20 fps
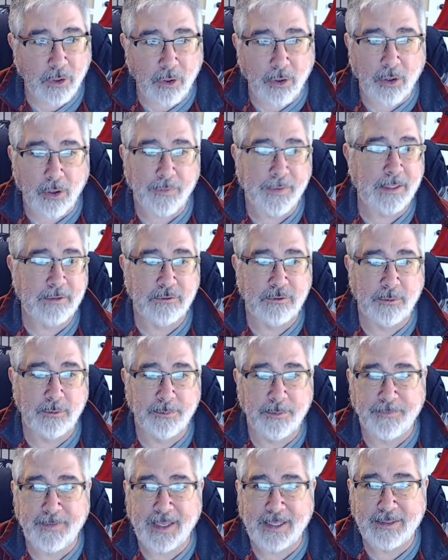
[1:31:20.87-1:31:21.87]
all that
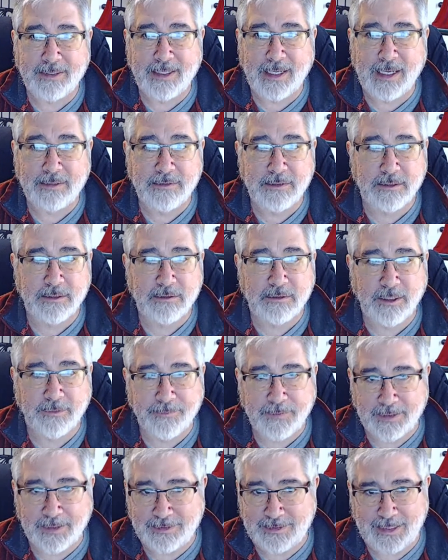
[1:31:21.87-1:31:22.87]
super fantastic stuff
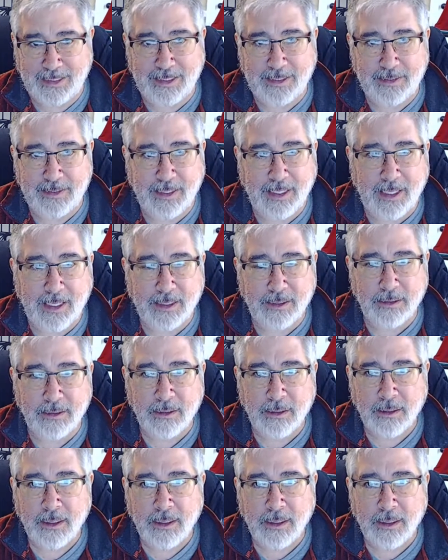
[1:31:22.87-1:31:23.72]
that's in that